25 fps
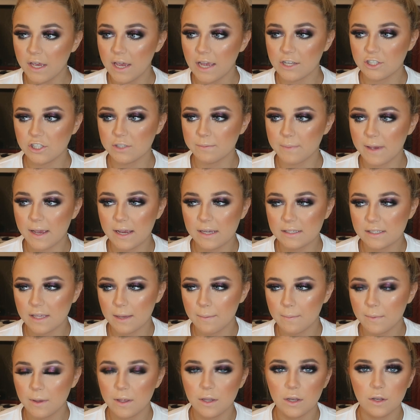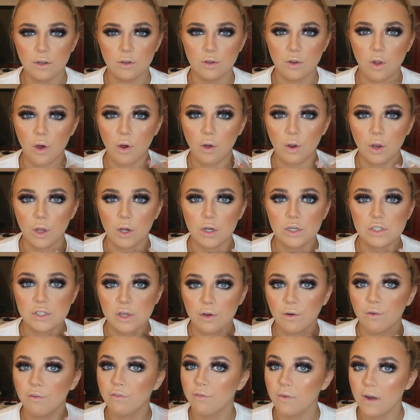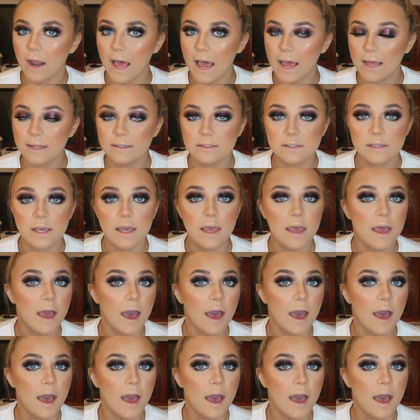It just makes them not look so flat,